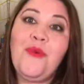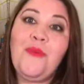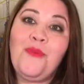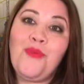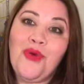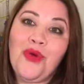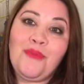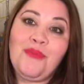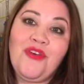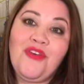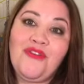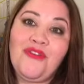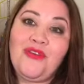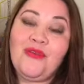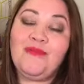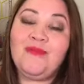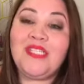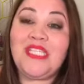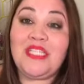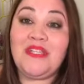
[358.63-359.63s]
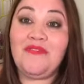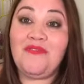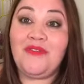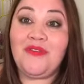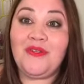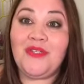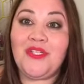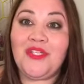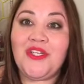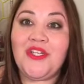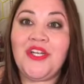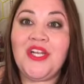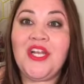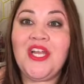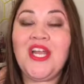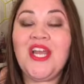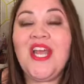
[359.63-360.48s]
more perfumes in the future.